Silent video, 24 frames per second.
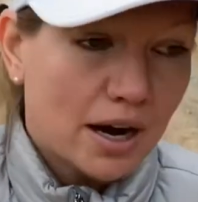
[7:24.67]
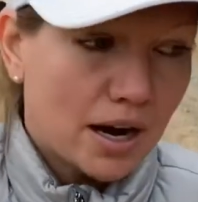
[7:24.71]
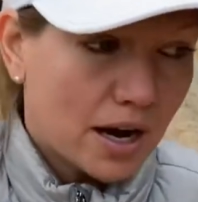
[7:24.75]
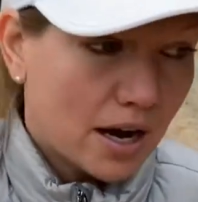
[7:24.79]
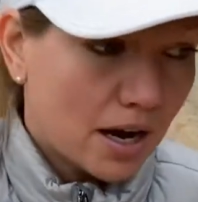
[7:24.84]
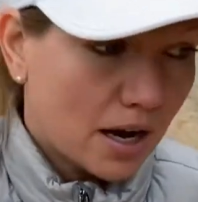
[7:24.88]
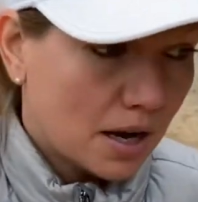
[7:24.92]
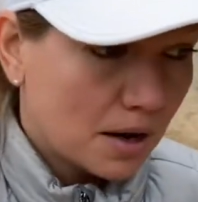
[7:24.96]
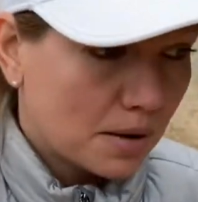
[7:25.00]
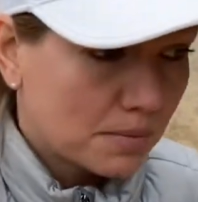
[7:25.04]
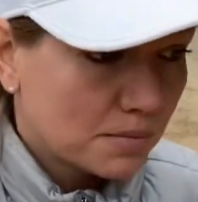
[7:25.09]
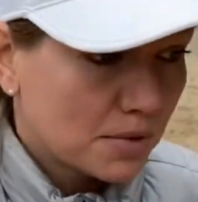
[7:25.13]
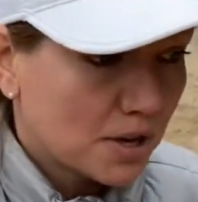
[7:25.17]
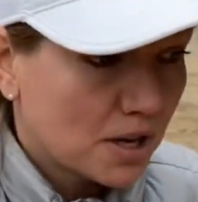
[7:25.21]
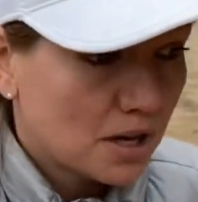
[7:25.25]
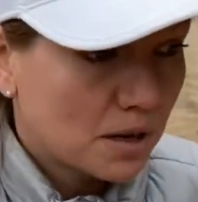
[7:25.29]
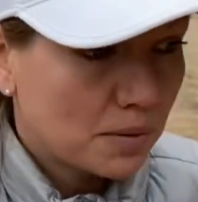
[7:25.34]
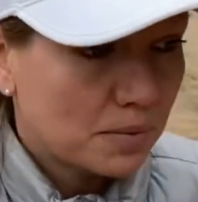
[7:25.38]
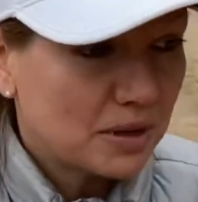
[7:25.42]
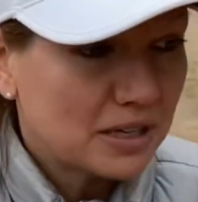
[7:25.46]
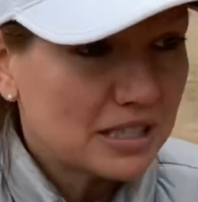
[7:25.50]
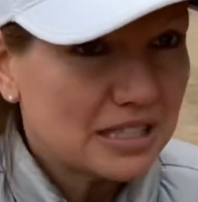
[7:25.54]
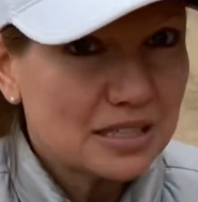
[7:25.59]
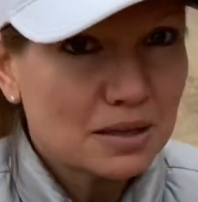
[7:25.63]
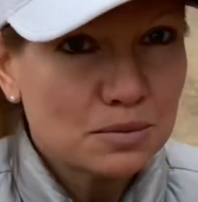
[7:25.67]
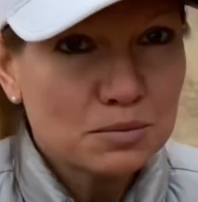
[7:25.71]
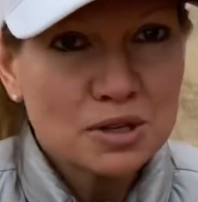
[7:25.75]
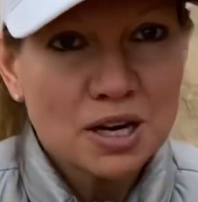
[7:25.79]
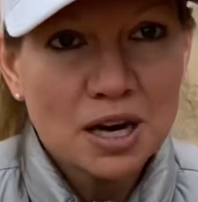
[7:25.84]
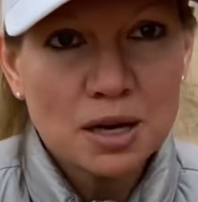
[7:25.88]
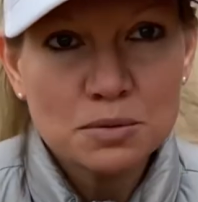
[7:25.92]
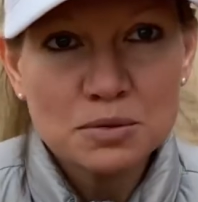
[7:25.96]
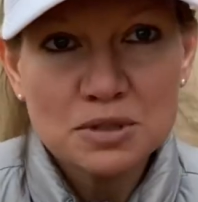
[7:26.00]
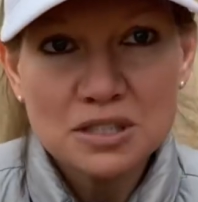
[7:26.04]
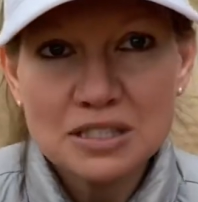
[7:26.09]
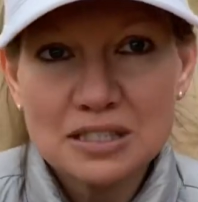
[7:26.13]
Um, but
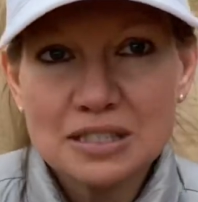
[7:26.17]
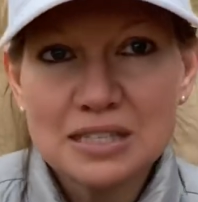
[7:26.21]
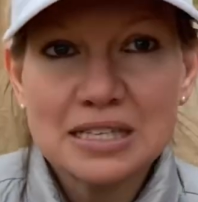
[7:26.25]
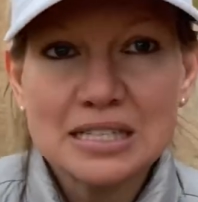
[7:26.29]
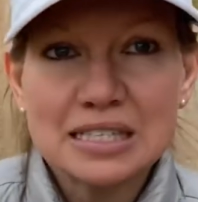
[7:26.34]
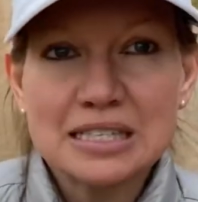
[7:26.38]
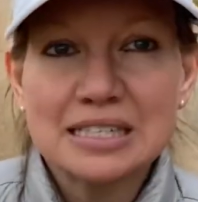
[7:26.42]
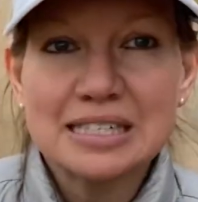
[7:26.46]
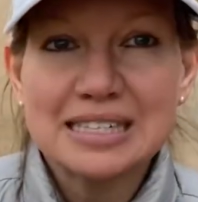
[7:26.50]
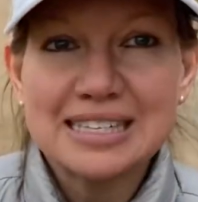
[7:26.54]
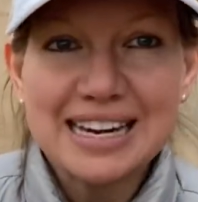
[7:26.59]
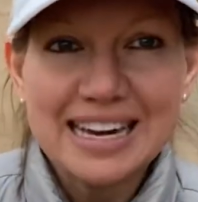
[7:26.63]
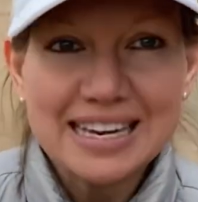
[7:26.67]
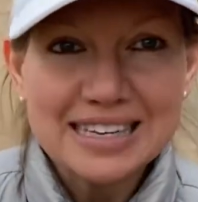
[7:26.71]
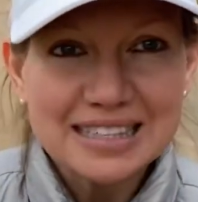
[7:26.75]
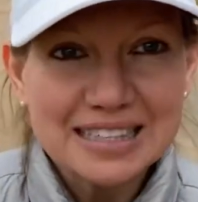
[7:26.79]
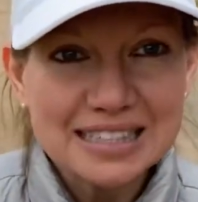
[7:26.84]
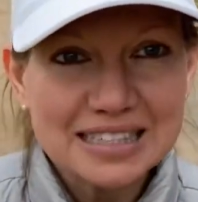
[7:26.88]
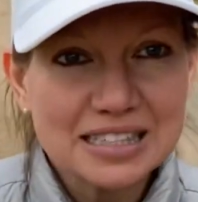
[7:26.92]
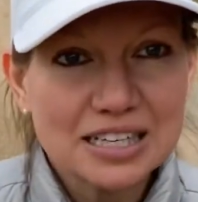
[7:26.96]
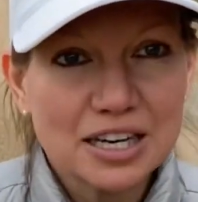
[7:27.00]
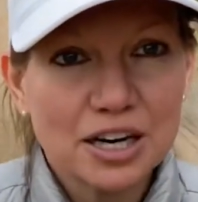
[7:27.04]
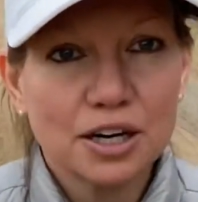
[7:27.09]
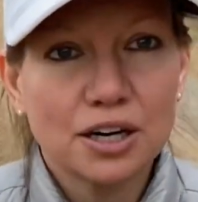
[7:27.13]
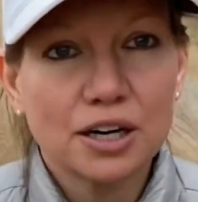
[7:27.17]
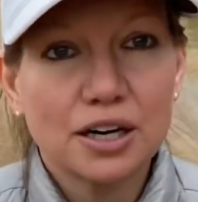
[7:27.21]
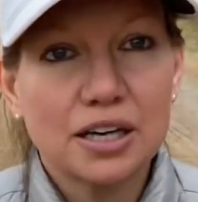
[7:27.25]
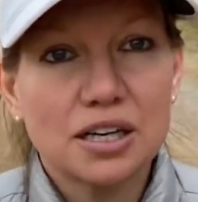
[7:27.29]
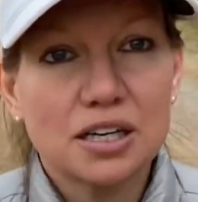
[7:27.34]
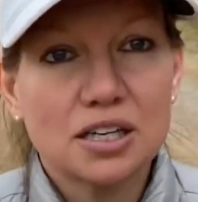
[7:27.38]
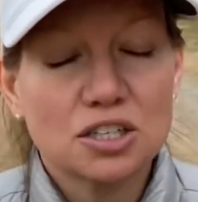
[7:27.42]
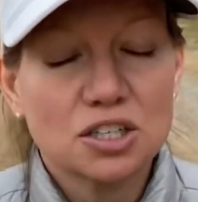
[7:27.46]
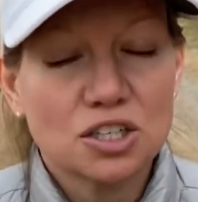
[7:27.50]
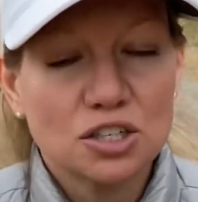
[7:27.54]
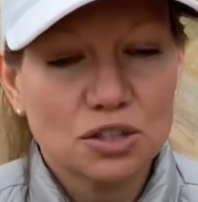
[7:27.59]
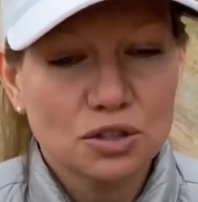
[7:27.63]
sometimes it's
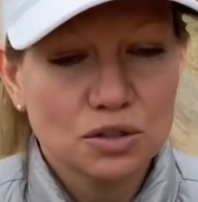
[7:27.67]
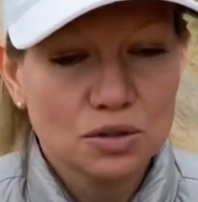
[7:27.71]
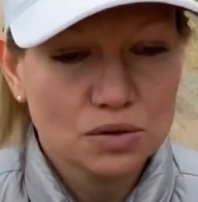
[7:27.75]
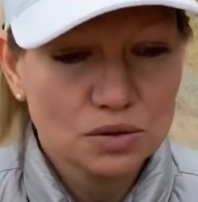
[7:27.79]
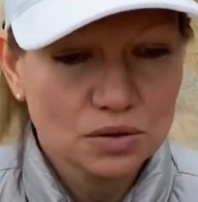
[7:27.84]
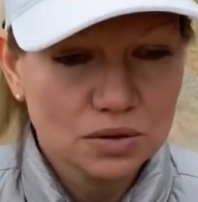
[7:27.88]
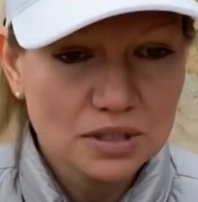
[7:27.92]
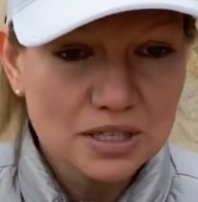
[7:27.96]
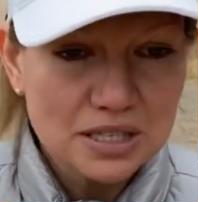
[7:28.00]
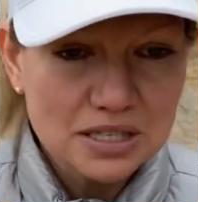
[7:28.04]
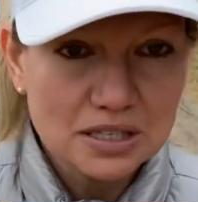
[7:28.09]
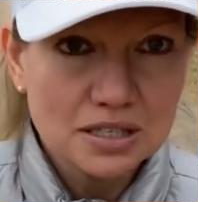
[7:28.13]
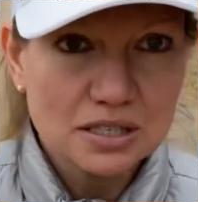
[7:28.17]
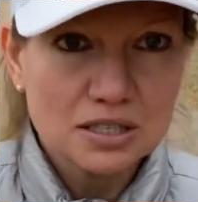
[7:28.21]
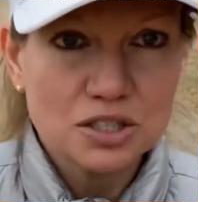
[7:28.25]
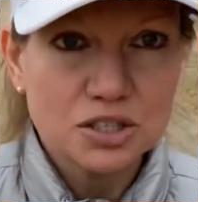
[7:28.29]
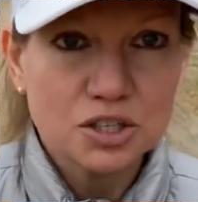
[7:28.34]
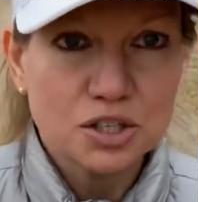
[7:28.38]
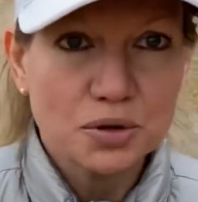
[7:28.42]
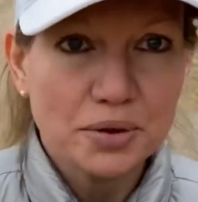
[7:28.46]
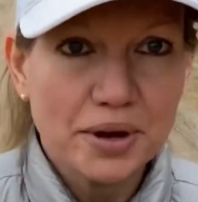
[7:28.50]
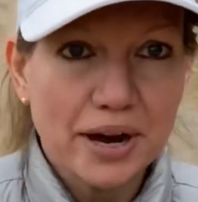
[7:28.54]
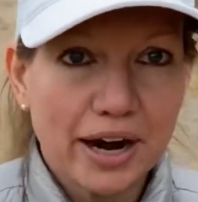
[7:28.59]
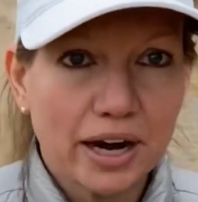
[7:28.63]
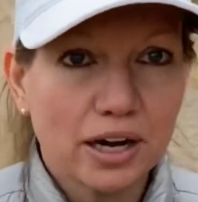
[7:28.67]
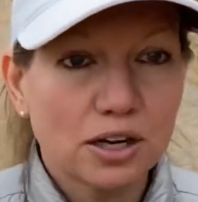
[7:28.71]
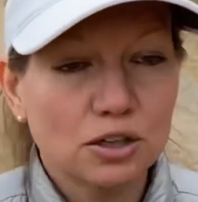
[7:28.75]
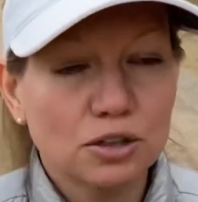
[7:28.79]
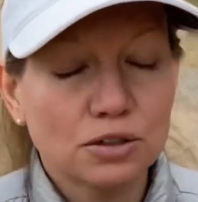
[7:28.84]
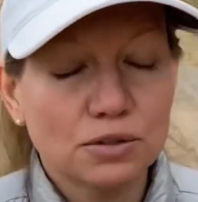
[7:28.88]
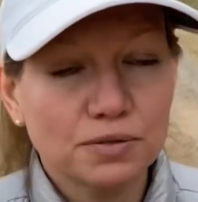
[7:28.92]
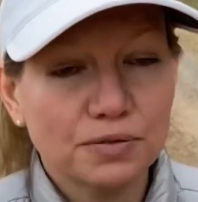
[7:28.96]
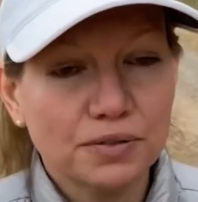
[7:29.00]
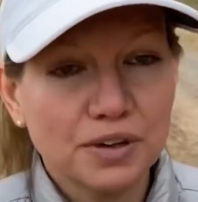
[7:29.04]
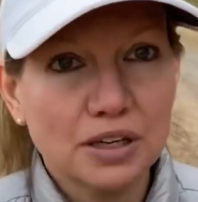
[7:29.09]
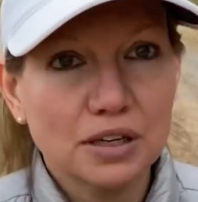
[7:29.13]
necessary to listen to how you're
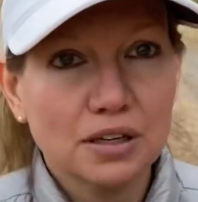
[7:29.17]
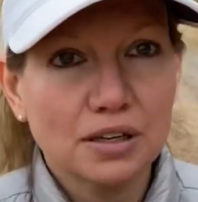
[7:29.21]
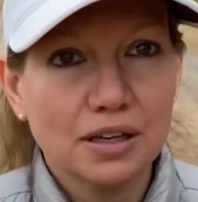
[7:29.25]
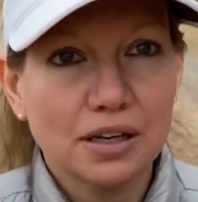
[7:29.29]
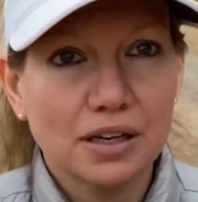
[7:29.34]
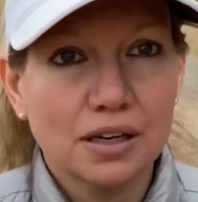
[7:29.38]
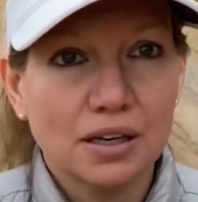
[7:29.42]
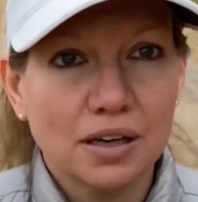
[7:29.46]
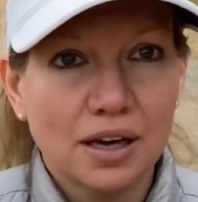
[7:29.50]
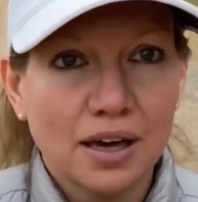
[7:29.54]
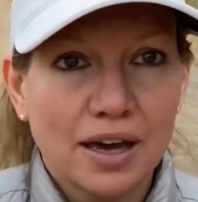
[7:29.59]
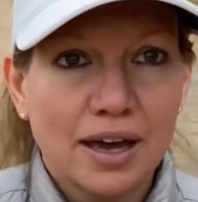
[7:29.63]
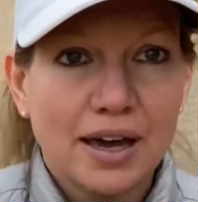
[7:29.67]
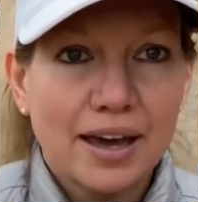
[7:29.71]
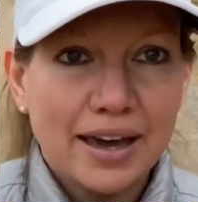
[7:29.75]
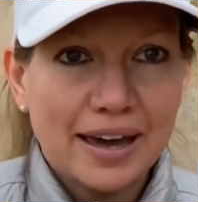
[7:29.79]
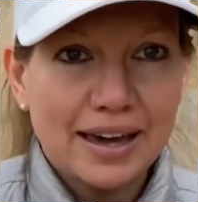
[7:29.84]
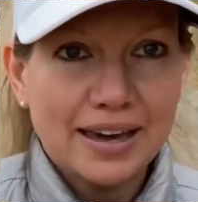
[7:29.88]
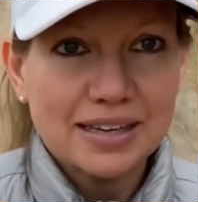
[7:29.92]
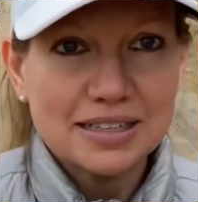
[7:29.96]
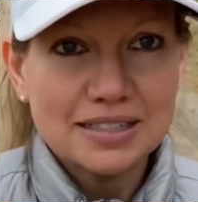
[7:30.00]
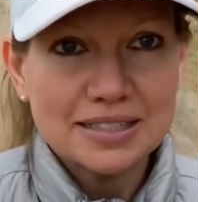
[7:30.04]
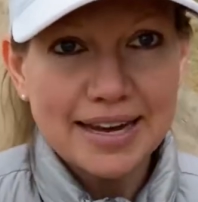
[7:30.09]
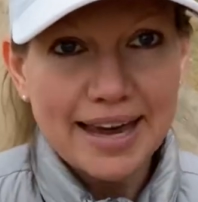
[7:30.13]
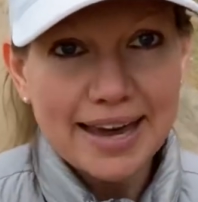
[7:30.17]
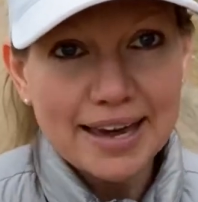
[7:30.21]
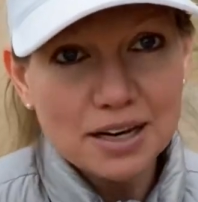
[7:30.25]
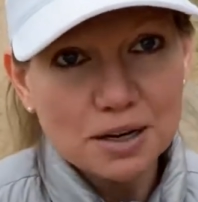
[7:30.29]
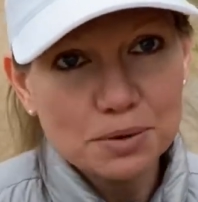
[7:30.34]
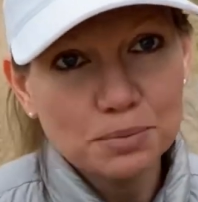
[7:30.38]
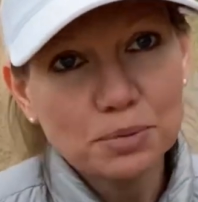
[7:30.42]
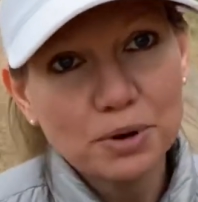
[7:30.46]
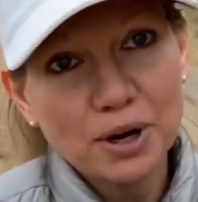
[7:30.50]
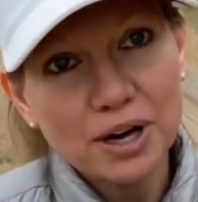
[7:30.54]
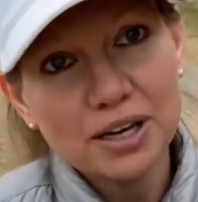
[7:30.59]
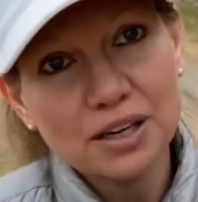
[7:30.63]
feeling and take a
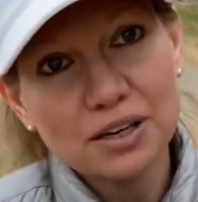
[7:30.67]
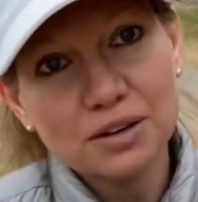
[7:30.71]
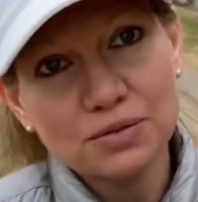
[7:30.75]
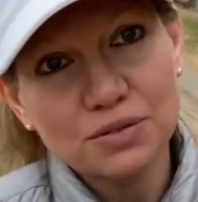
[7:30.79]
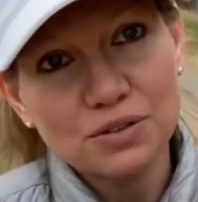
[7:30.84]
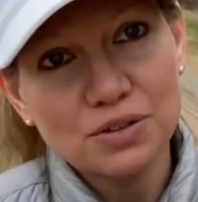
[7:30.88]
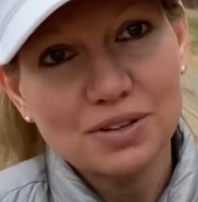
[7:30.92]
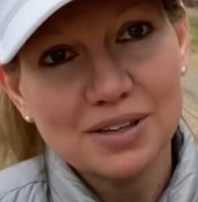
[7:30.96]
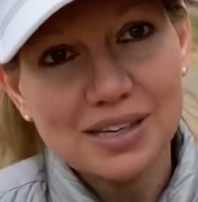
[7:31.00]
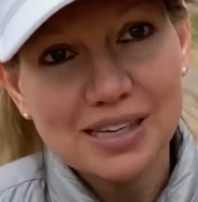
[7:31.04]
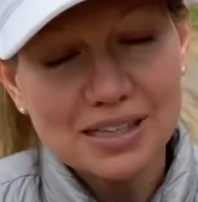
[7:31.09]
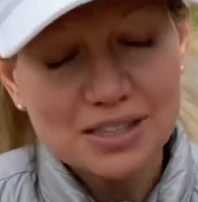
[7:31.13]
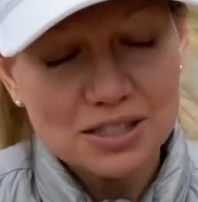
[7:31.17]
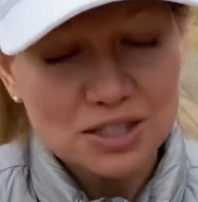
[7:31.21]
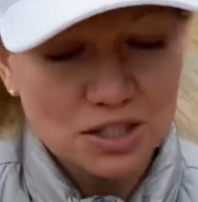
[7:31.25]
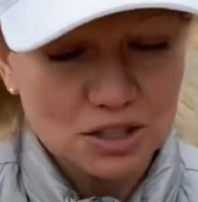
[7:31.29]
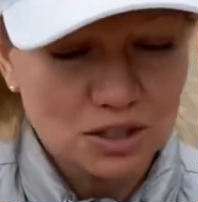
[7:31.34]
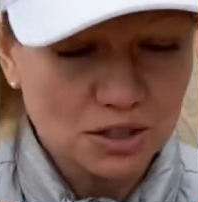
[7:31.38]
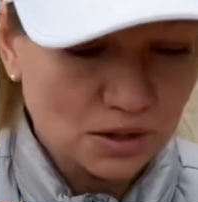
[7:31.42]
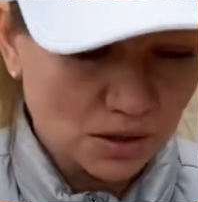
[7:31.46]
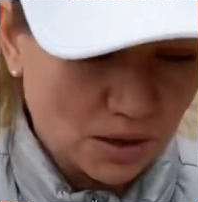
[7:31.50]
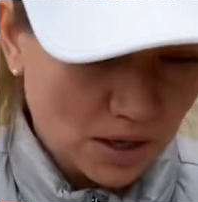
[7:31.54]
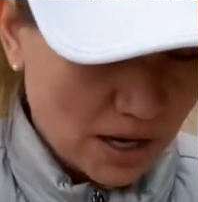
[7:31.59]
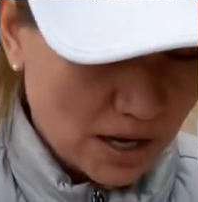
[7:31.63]
break if you need to.